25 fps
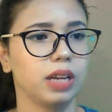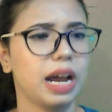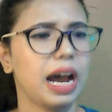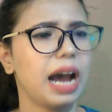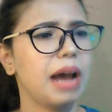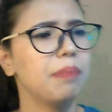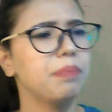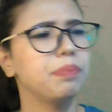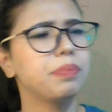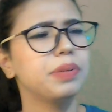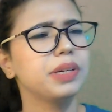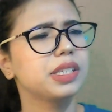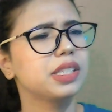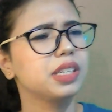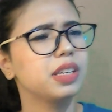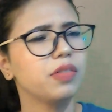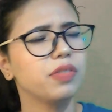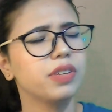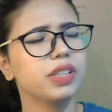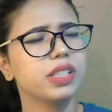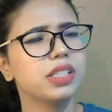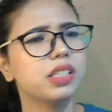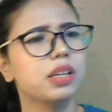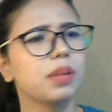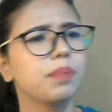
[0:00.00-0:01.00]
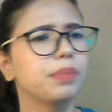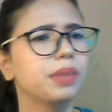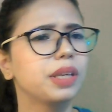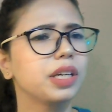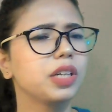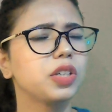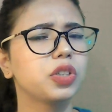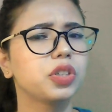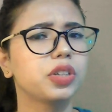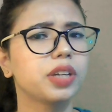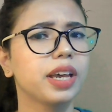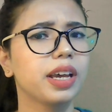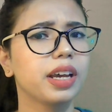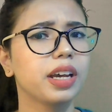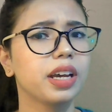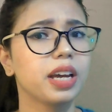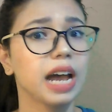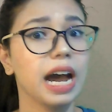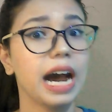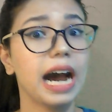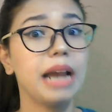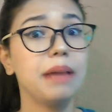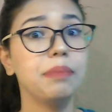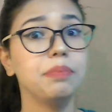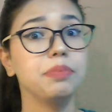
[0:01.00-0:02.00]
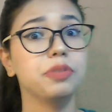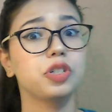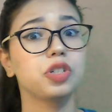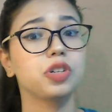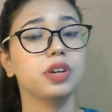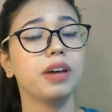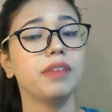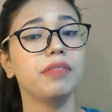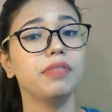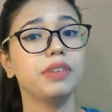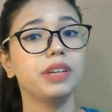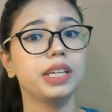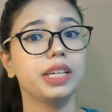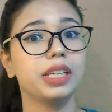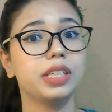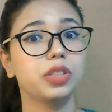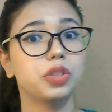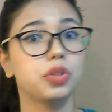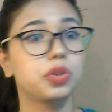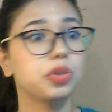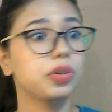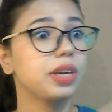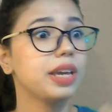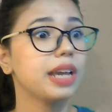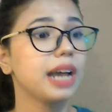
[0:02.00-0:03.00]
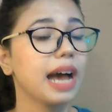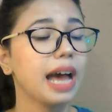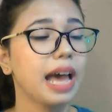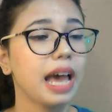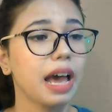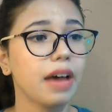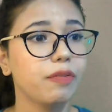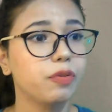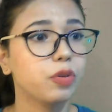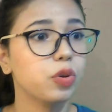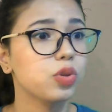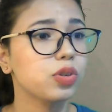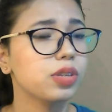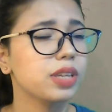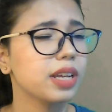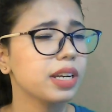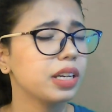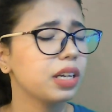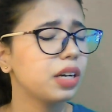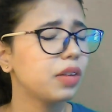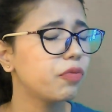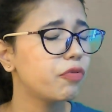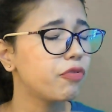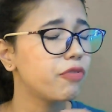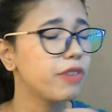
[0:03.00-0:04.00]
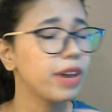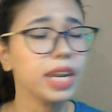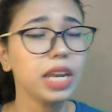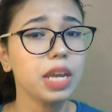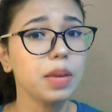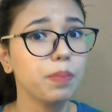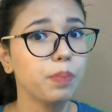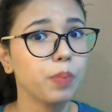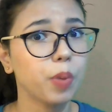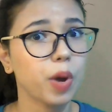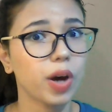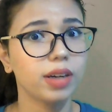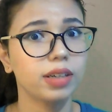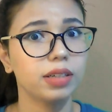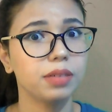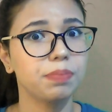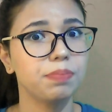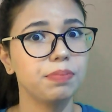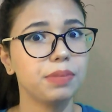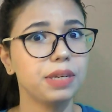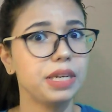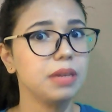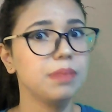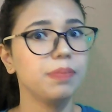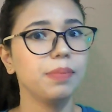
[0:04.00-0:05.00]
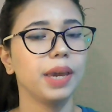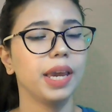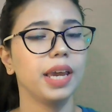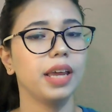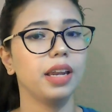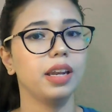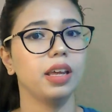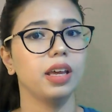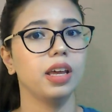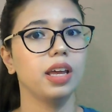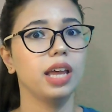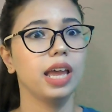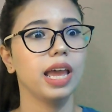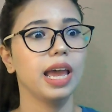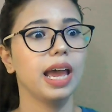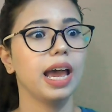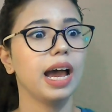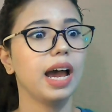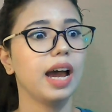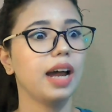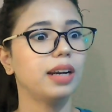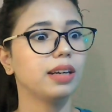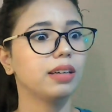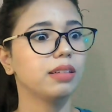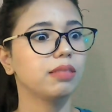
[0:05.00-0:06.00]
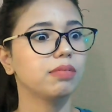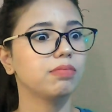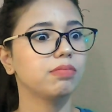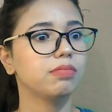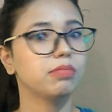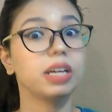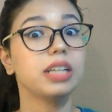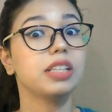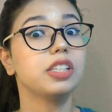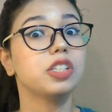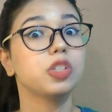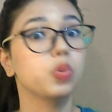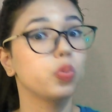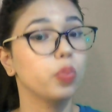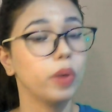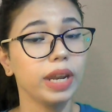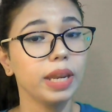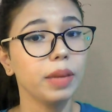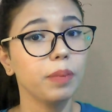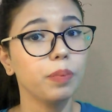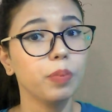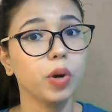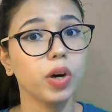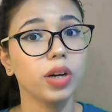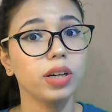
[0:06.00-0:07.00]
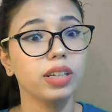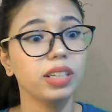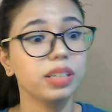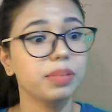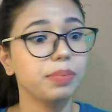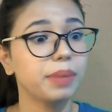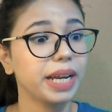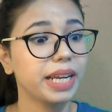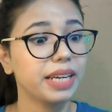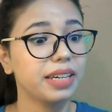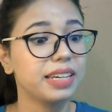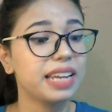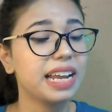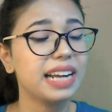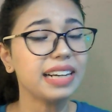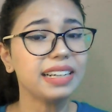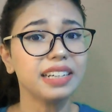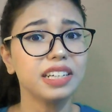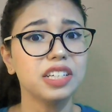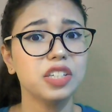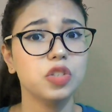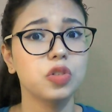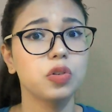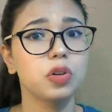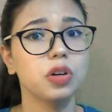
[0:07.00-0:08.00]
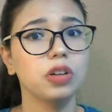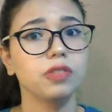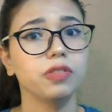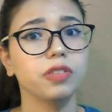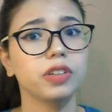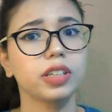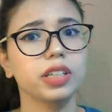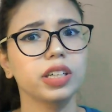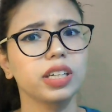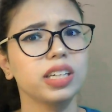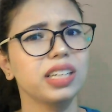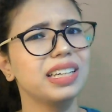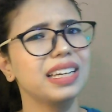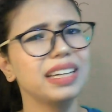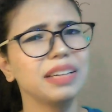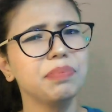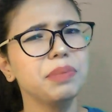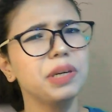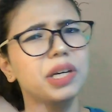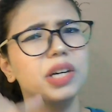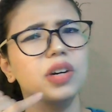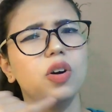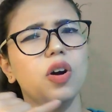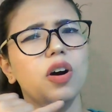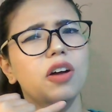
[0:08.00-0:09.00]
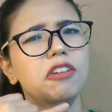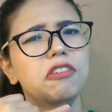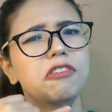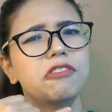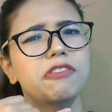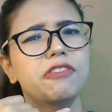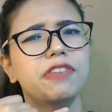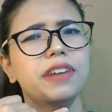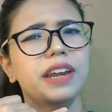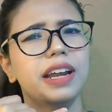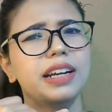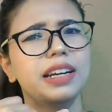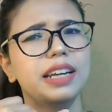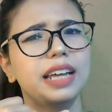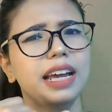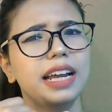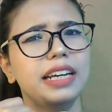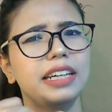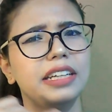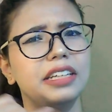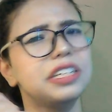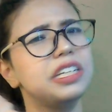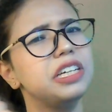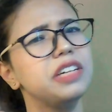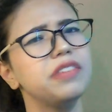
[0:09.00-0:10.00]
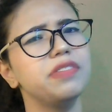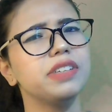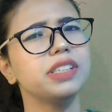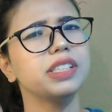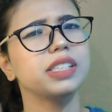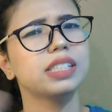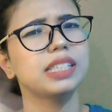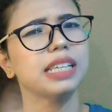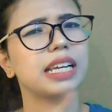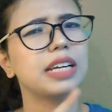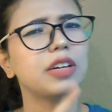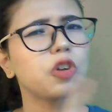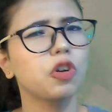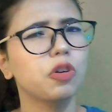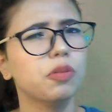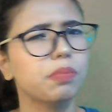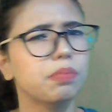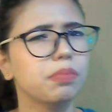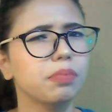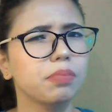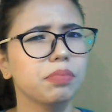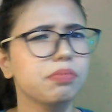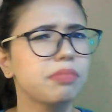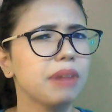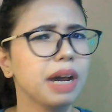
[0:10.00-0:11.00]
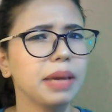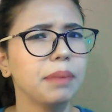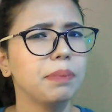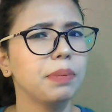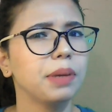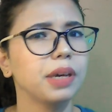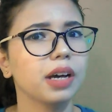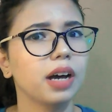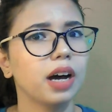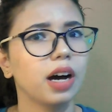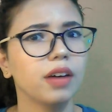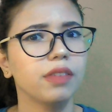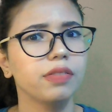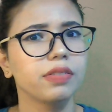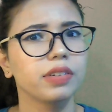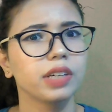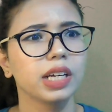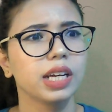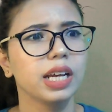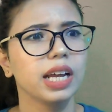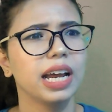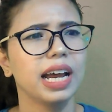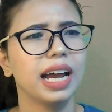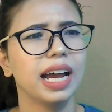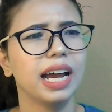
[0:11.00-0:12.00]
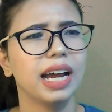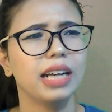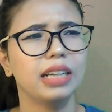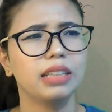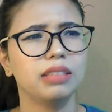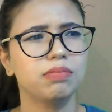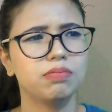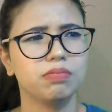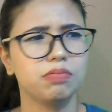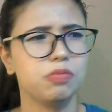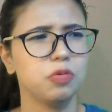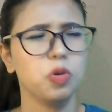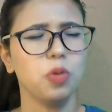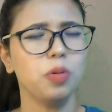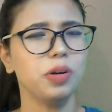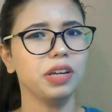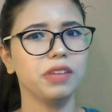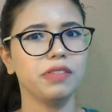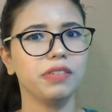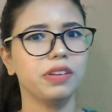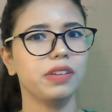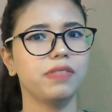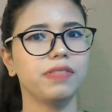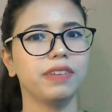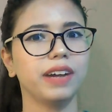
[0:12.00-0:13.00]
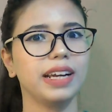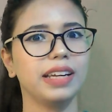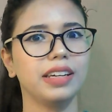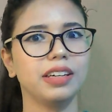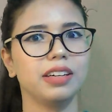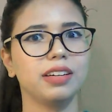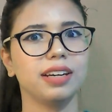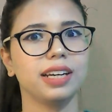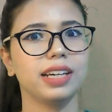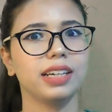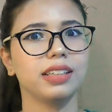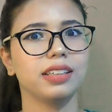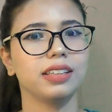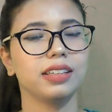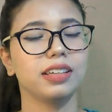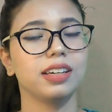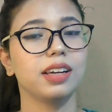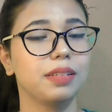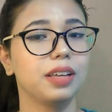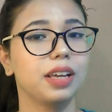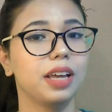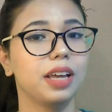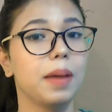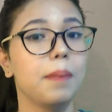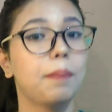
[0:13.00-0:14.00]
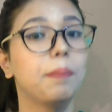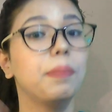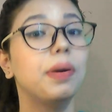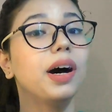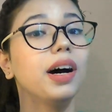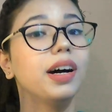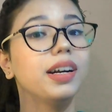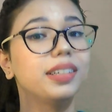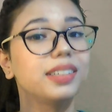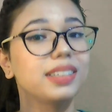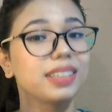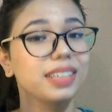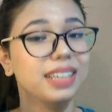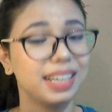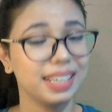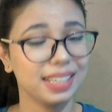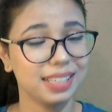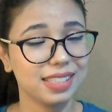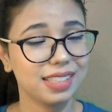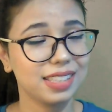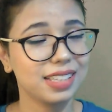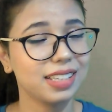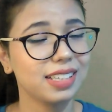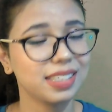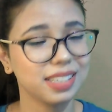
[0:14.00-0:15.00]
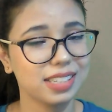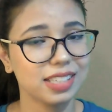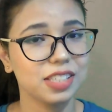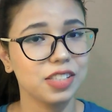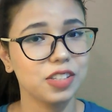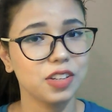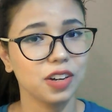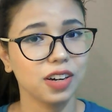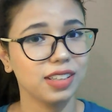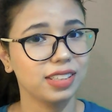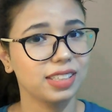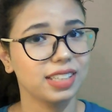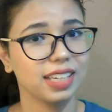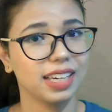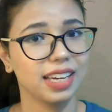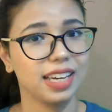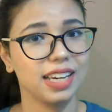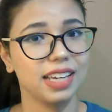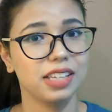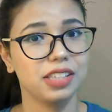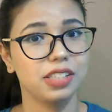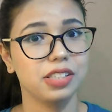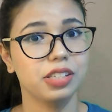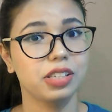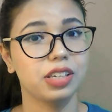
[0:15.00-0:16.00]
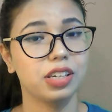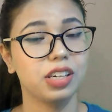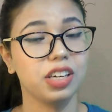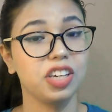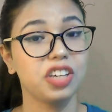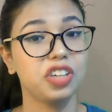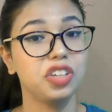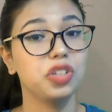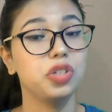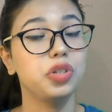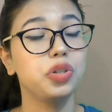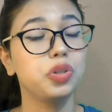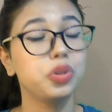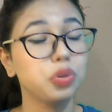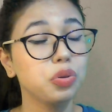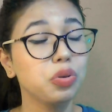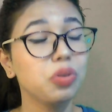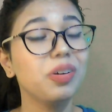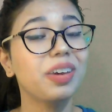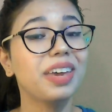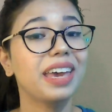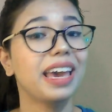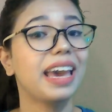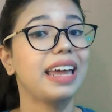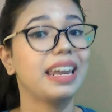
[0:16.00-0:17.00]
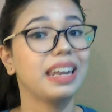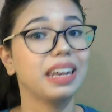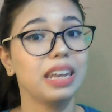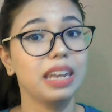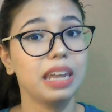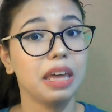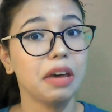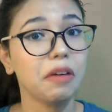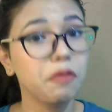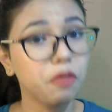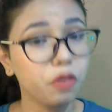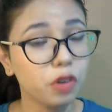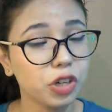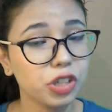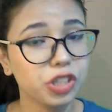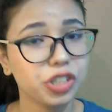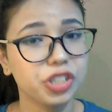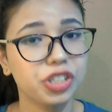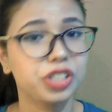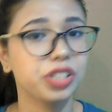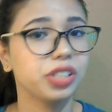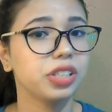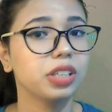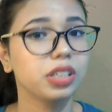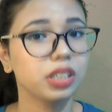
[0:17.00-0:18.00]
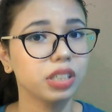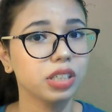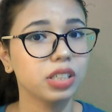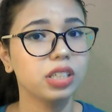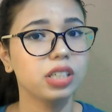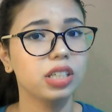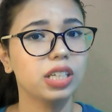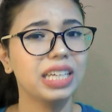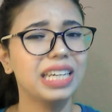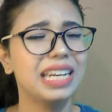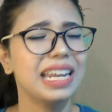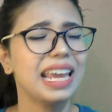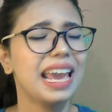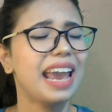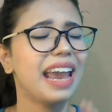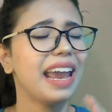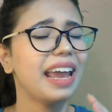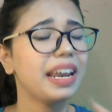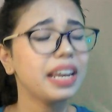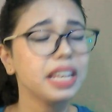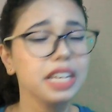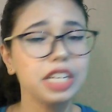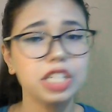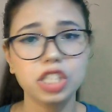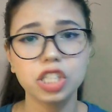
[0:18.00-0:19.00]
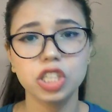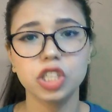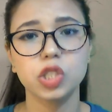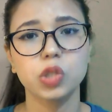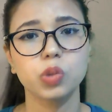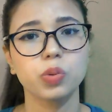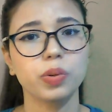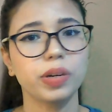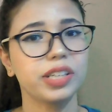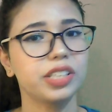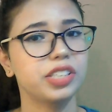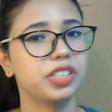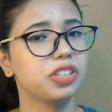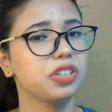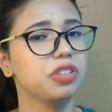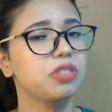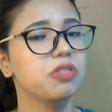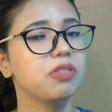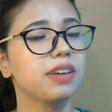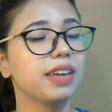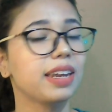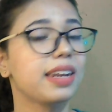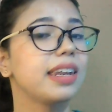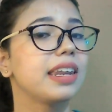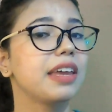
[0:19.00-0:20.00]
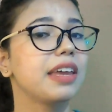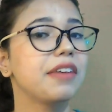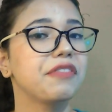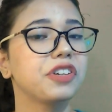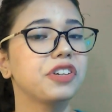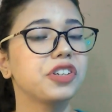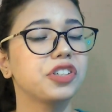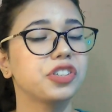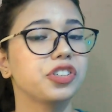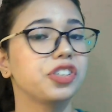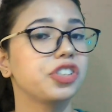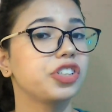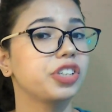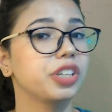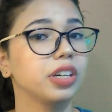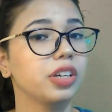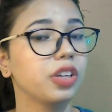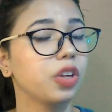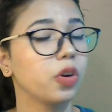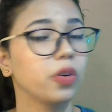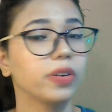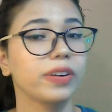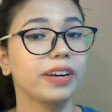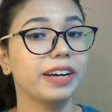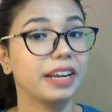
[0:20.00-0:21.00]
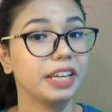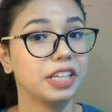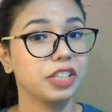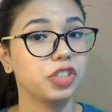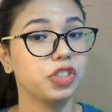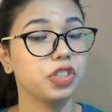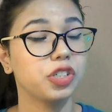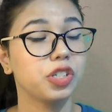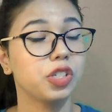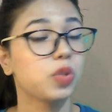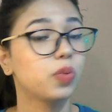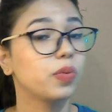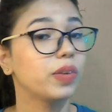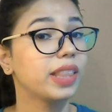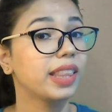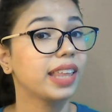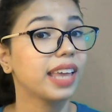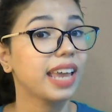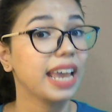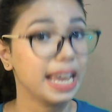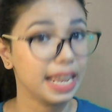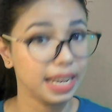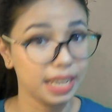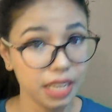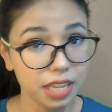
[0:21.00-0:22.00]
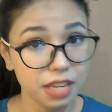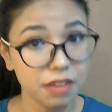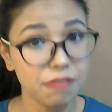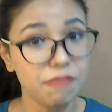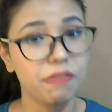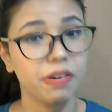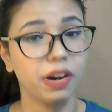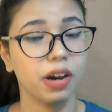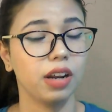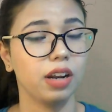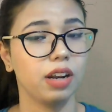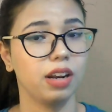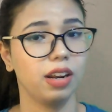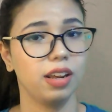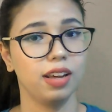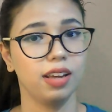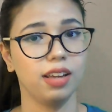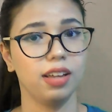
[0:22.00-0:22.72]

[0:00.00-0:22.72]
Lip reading: I'm busy with something today. I'm traveling. Today, I have to send a very important email. And that's very important. My net is not working. Let me call a friend and he will send on my behalf. And nobody will find, right? But guys, this is not the case. You can never share, in any situation, you can never share your credentials with anyone.